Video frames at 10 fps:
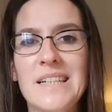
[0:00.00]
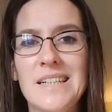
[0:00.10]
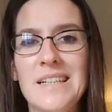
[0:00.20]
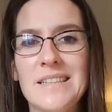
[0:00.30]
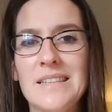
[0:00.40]

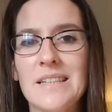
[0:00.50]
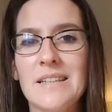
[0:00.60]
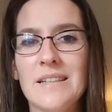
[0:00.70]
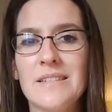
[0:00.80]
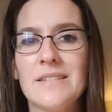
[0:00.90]
I think
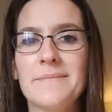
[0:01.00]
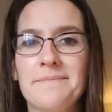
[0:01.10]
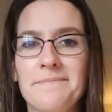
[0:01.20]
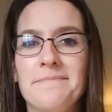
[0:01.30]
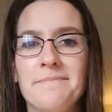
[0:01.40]
that's
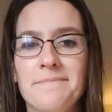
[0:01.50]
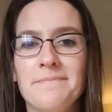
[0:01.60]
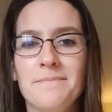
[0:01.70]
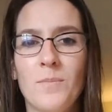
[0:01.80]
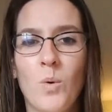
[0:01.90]

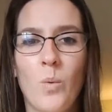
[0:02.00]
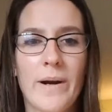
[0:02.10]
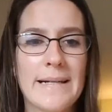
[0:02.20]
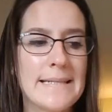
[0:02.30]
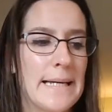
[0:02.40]

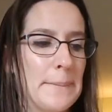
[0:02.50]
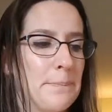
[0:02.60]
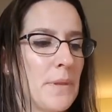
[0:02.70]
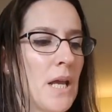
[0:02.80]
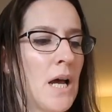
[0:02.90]
where it's at.
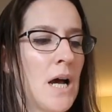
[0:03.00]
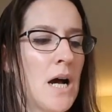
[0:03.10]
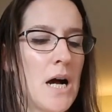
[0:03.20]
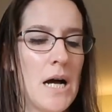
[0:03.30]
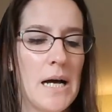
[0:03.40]

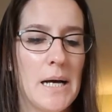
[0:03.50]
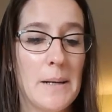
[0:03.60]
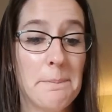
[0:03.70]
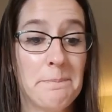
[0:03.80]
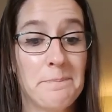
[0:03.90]

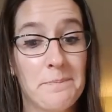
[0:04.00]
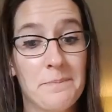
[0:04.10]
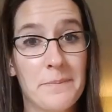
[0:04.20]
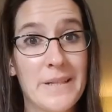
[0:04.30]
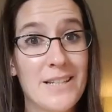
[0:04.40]

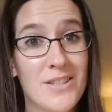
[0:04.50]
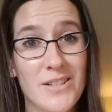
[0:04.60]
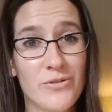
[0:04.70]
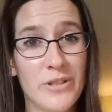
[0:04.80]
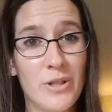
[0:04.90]
But
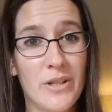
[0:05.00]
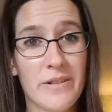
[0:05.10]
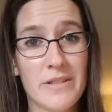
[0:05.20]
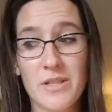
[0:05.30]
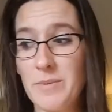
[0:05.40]
that's really all
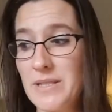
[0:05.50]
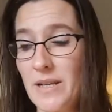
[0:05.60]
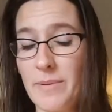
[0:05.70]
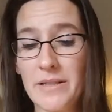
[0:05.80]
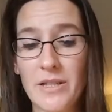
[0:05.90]
there is to be
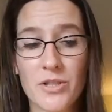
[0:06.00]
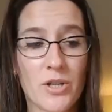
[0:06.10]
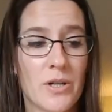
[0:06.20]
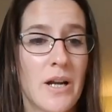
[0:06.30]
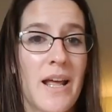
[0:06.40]
said about that
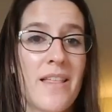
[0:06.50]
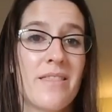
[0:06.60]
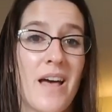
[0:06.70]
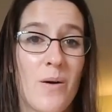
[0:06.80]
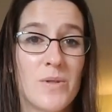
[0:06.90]
skirt.
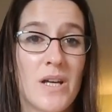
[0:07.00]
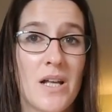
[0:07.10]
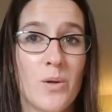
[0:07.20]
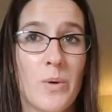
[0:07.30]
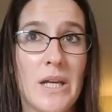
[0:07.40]
That was
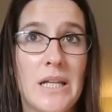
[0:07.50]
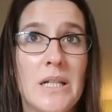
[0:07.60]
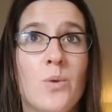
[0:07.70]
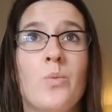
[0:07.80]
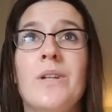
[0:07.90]

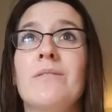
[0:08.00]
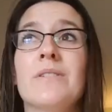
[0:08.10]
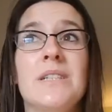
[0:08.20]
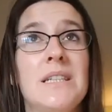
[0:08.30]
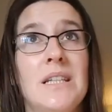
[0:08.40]
Halloween. We
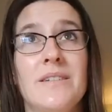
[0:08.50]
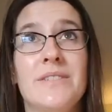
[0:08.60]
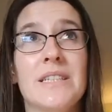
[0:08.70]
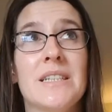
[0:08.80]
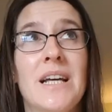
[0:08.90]
really
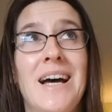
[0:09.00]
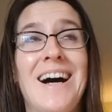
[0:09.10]
loved it.